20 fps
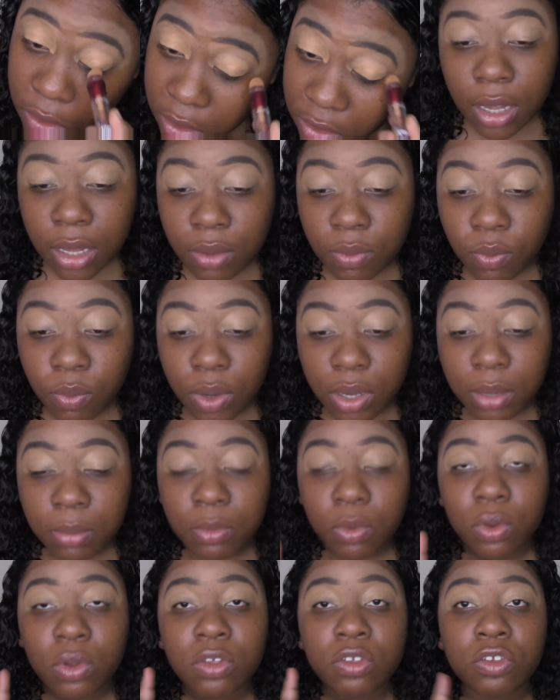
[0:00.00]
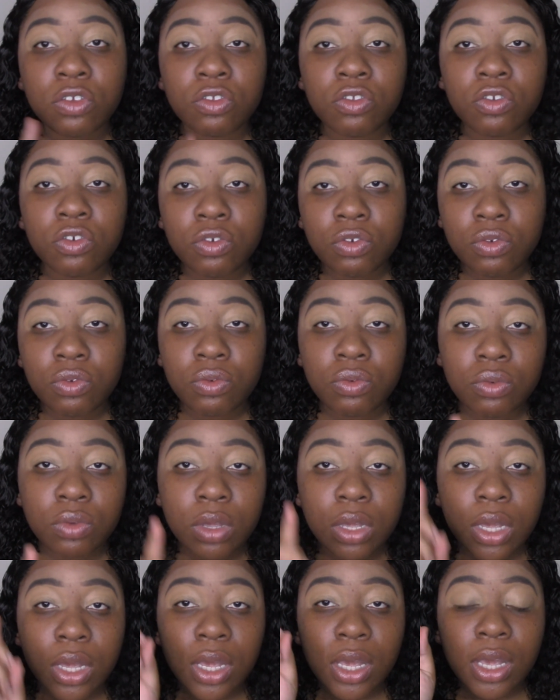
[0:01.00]
And what I'm going to do
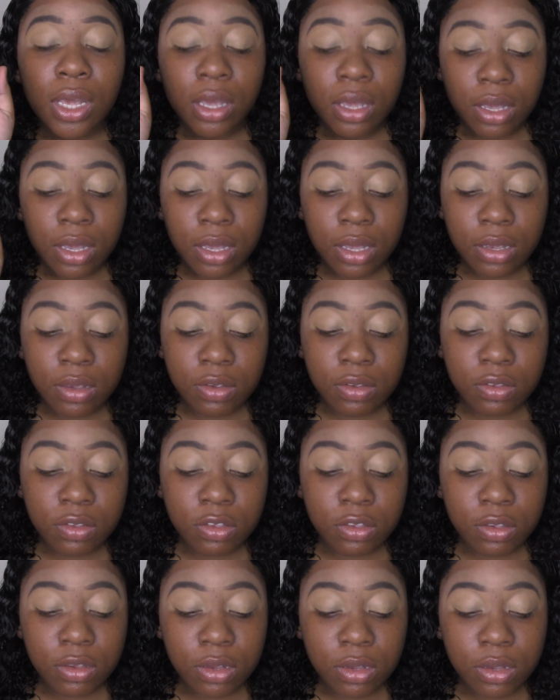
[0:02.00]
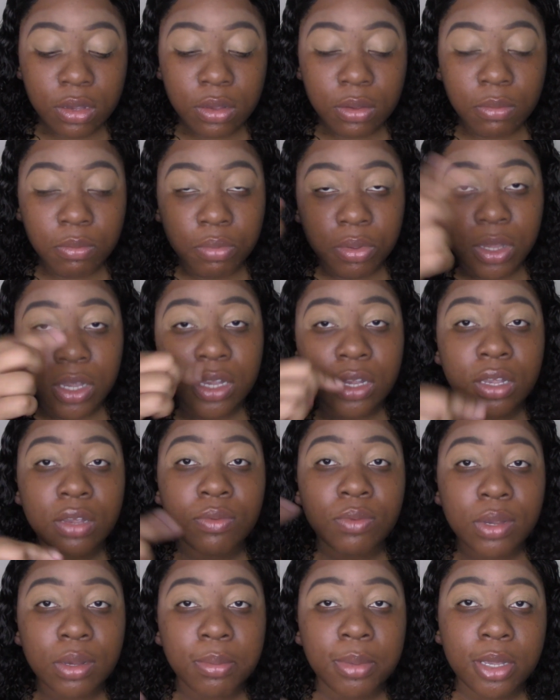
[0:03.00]
is blend it
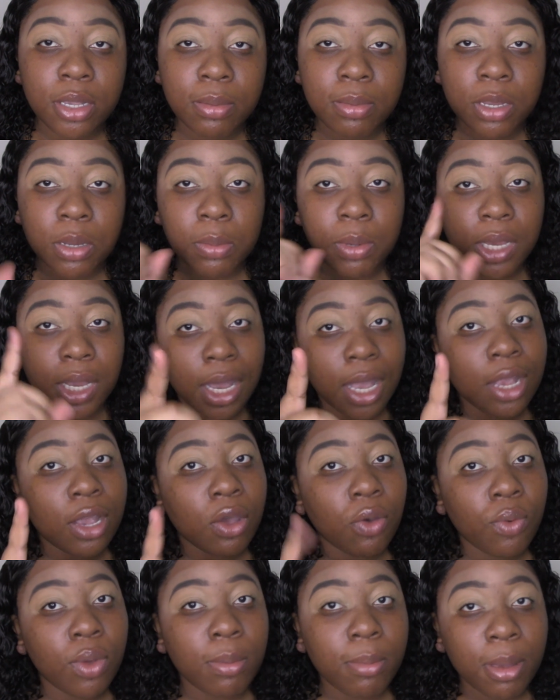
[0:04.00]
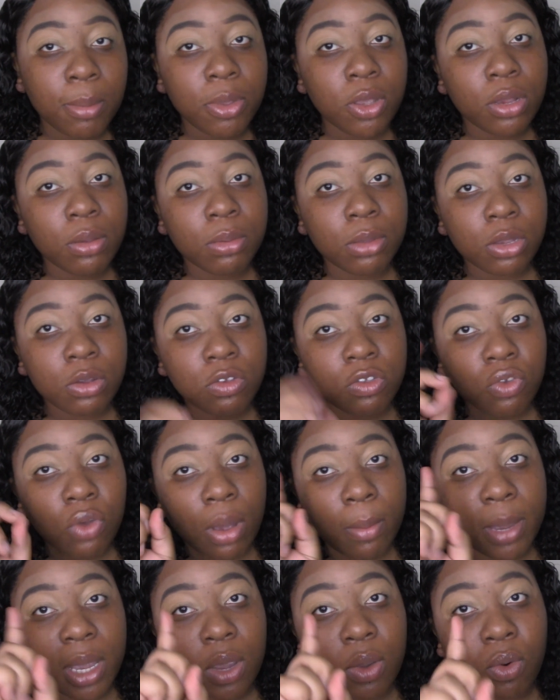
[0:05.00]
with a beauty blender, but I gotta go wet my beauty blender, so I'll
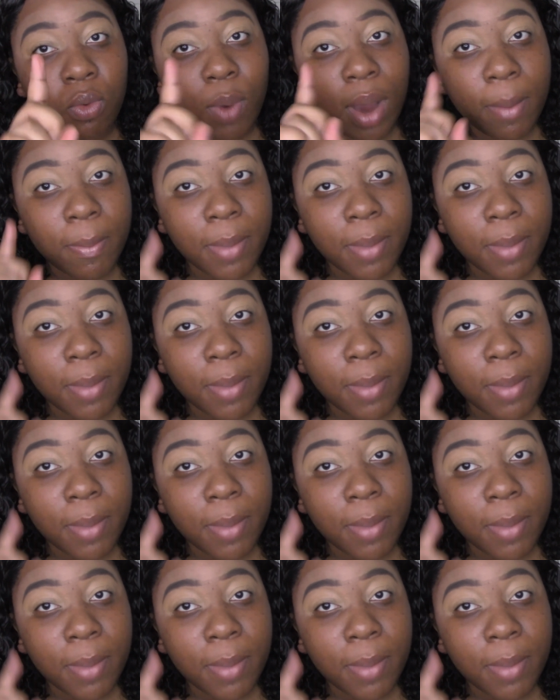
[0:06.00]
be right